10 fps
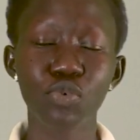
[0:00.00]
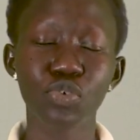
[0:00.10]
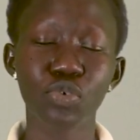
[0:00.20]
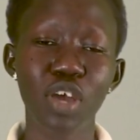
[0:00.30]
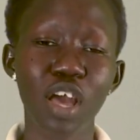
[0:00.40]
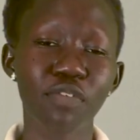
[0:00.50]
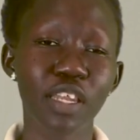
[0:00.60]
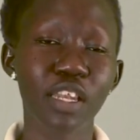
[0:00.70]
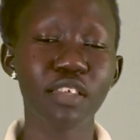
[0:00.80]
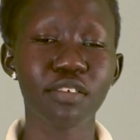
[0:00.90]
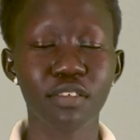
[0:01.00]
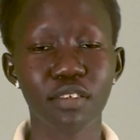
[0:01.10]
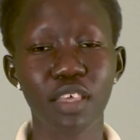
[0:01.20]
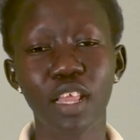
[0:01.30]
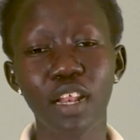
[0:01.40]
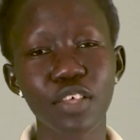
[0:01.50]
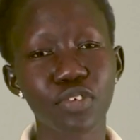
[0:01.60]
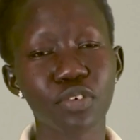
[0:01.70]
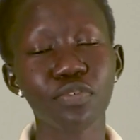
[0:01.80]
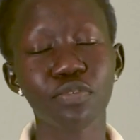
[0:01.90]
you should have at least a glass
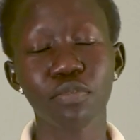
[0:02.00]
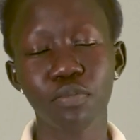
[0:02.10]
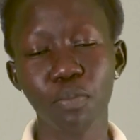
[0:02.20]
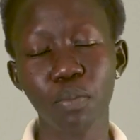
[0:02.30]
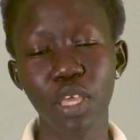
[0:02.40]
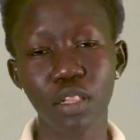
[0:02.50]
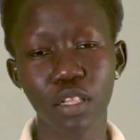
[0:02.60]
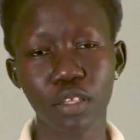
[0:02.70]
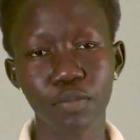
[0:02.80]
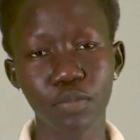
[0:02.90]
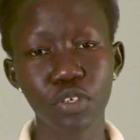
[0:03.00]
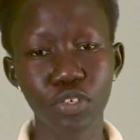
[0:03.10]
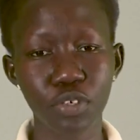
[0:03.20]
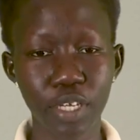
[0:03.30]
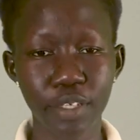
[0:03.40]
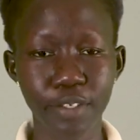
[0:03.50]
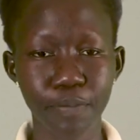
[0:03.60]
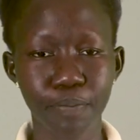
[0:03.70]
of milk or yogurt.